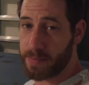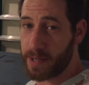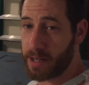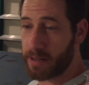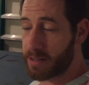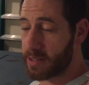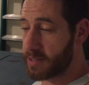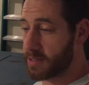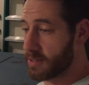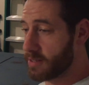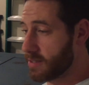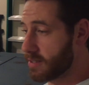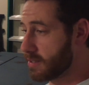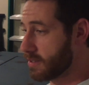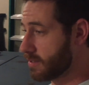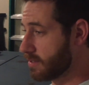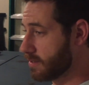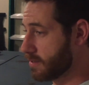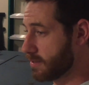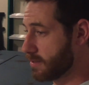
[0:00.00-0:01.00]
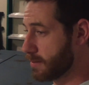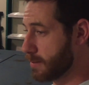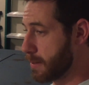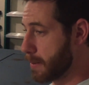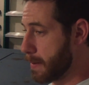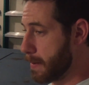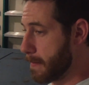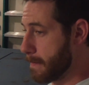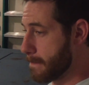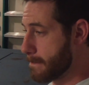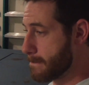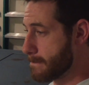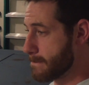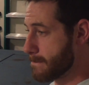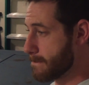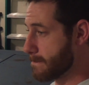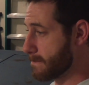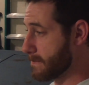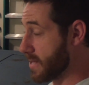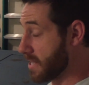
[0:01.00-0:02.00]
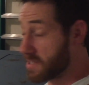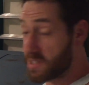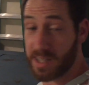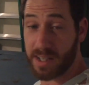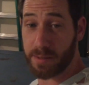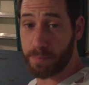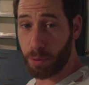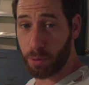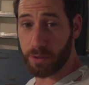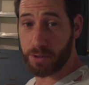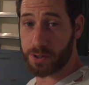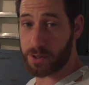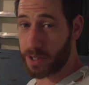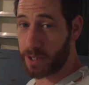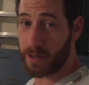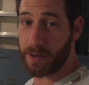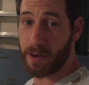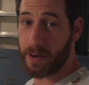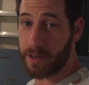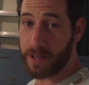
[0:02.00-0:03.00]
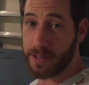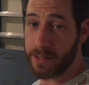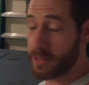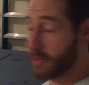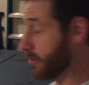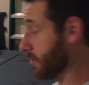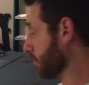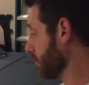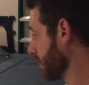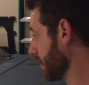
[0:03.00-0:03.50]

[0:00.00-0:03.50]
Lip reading: about it, I say you pull the trigger on it and do it,